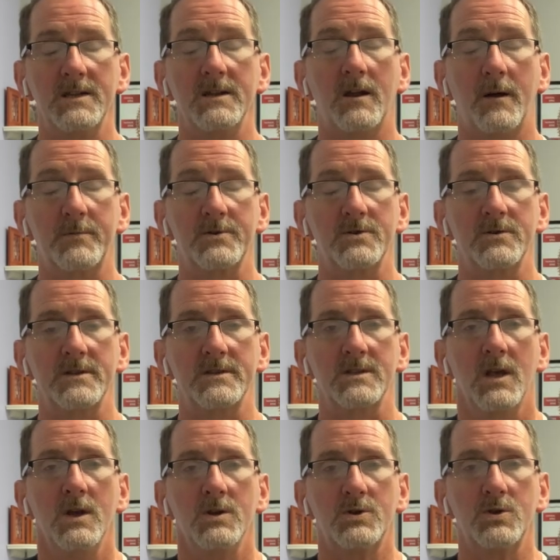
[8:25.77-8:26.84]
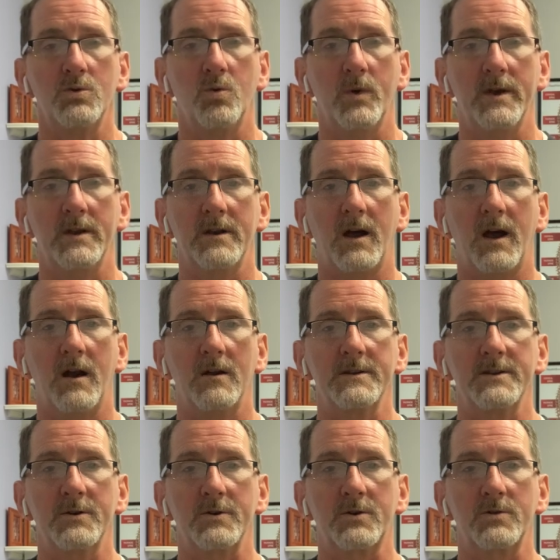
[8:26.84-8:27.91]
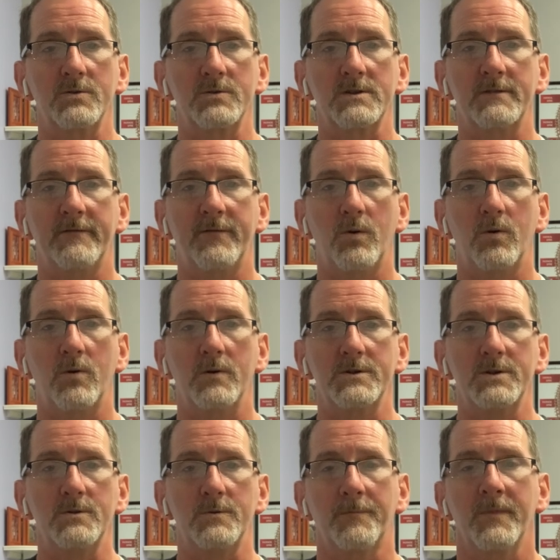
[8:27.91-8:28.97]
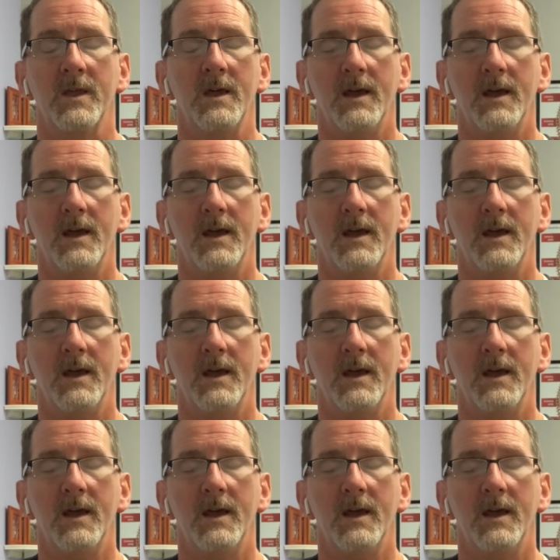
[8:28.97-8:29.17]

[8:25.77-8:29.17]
opportunities to win our dinner cruise for two.